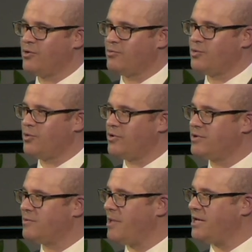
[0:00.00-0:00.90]
rule
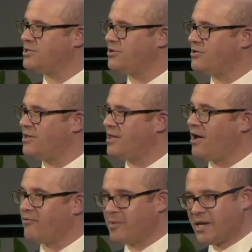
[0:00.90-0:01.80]
to make sure that the
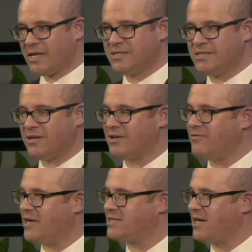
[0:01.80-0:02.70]
government can still
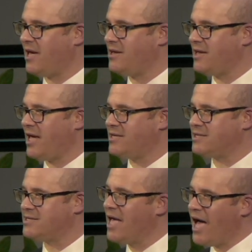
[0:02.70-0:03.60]
investigate cases.